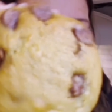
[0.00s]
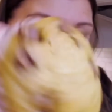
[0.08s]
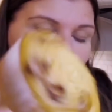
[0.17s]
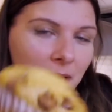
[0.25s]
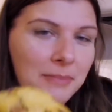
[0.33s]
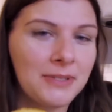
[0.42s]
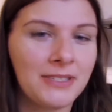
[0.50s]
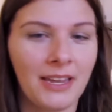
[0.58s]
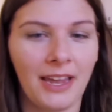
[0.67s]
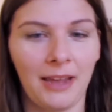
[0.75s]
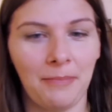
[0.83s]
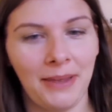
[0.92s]
chips,
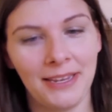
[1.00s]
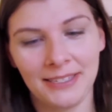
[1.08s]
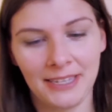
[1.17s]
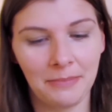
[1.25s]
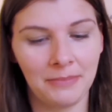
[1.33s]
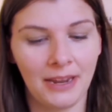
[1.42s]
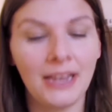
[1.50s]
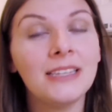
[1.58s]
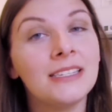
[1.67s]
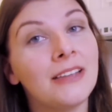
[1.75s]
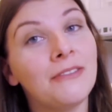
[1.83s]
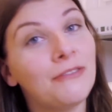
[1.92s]
bakes up
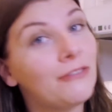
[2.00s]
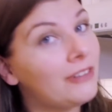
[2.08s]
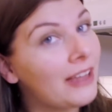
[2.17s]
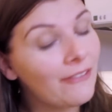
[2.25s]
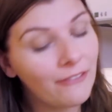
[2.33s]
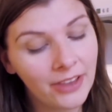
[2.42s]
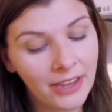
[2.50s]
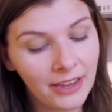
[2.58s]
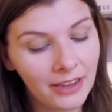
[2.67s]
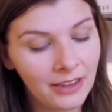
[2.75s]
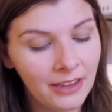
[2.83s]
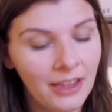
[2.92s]
nice and
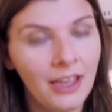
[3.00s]
fluffy.